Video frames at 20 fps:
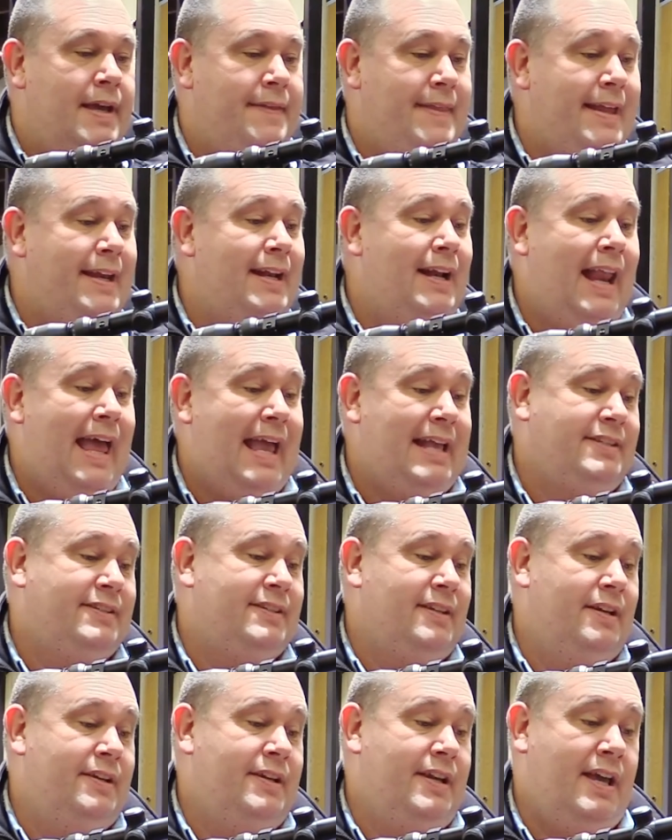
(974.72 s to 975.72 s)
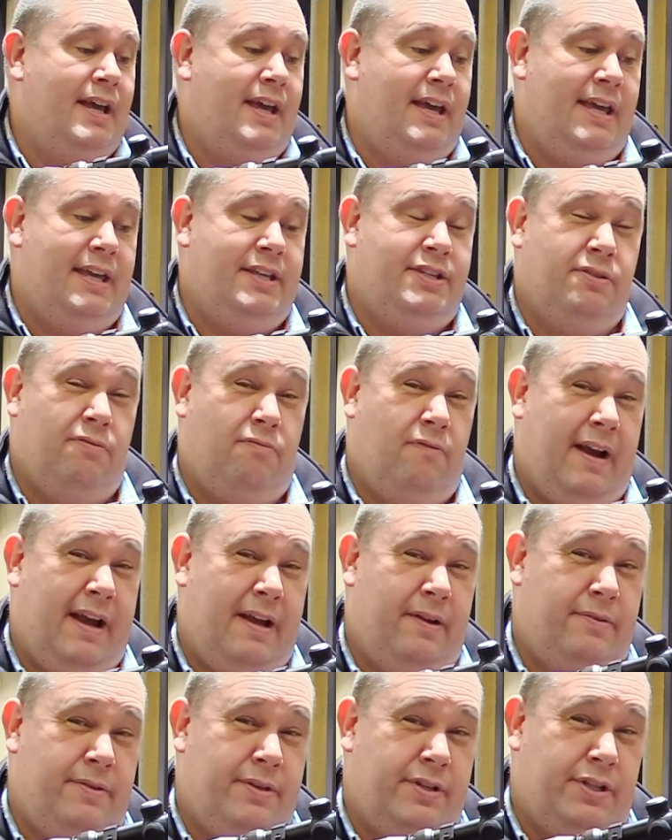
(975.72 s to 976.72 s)
and that little air cylinder is
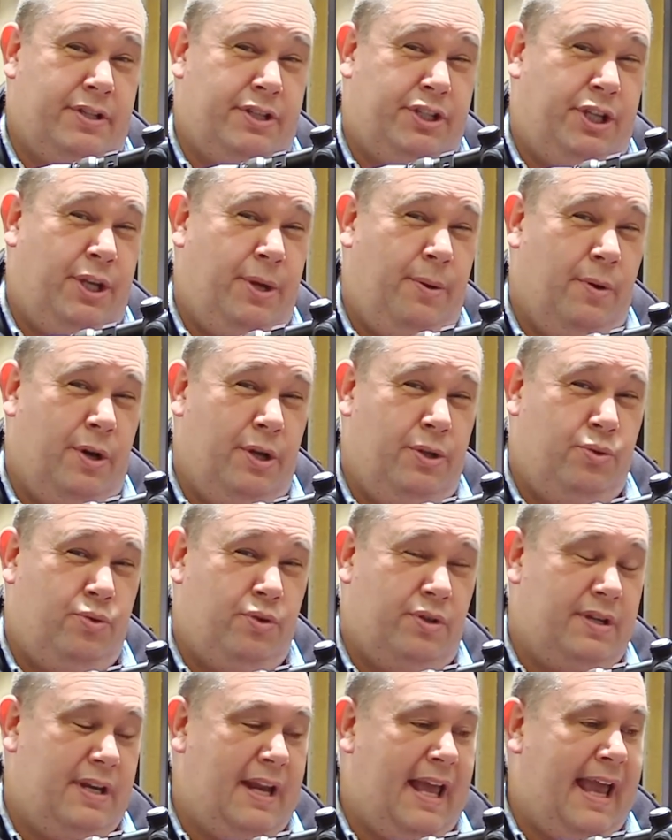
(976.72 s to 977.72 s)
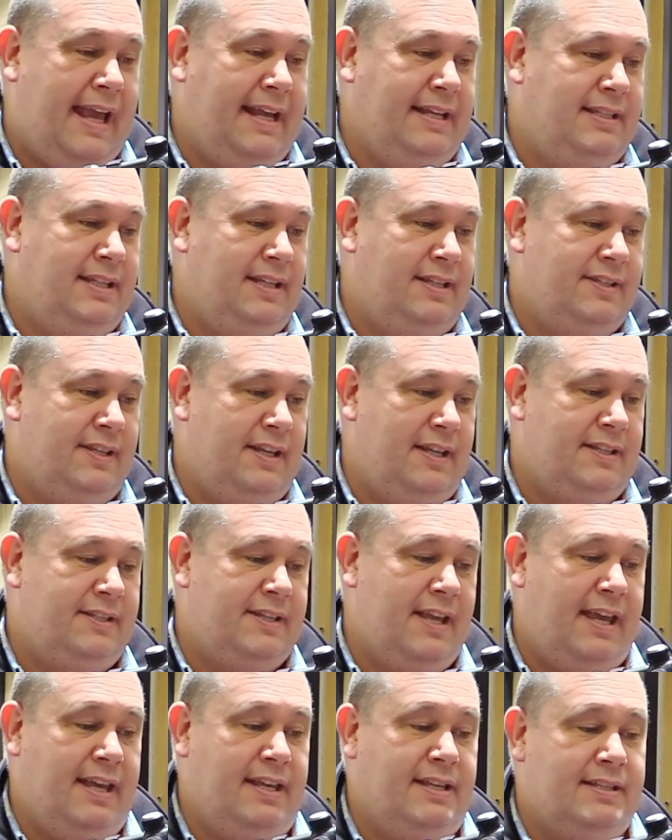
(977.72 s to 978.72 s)
around 280
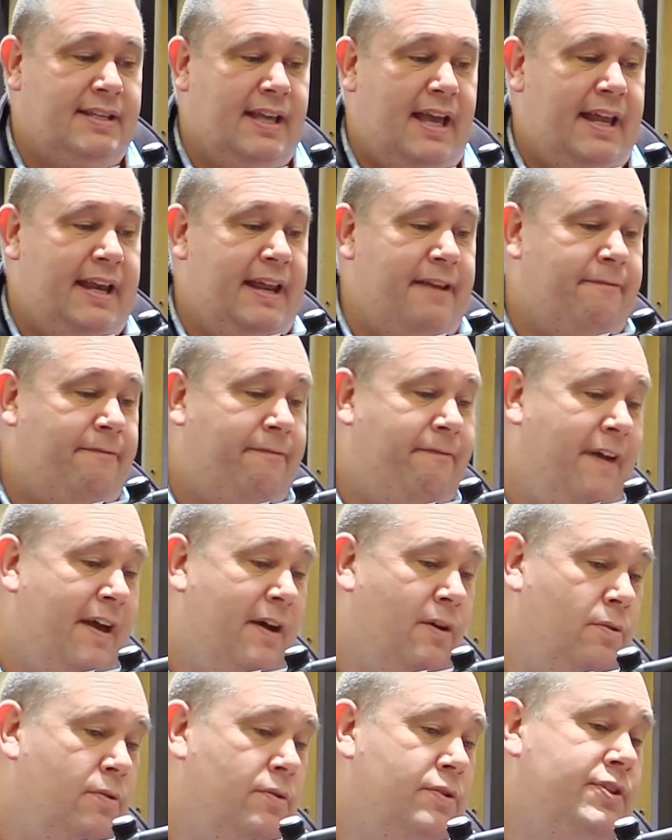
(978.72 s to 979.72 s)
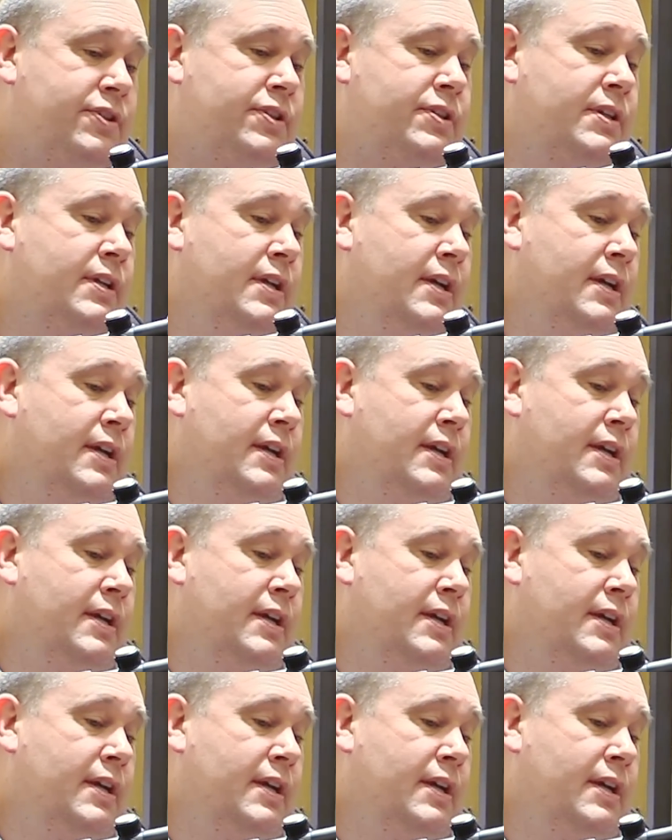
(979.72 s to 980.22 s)
cc's, and it fills,